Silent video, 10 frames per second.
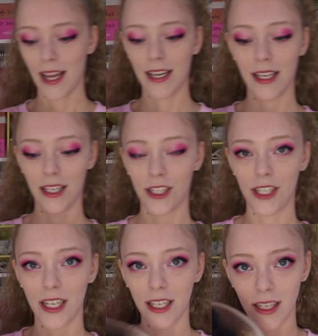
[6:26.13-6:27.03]
And here
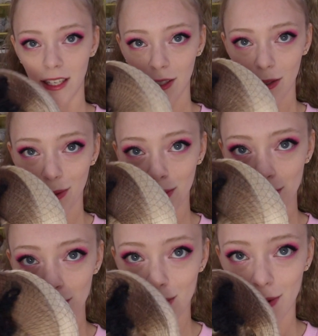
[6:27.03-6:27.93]
she is.
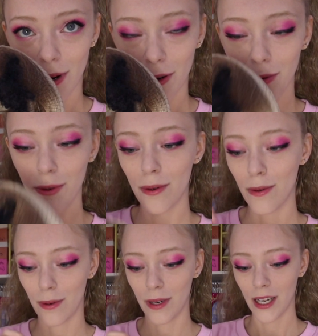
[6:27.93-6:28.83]
Ooh,
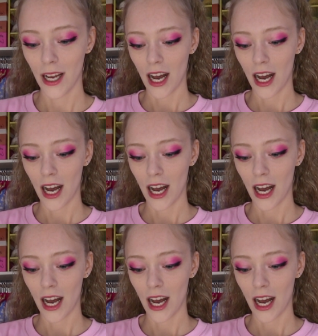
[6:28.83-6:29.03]
ooh.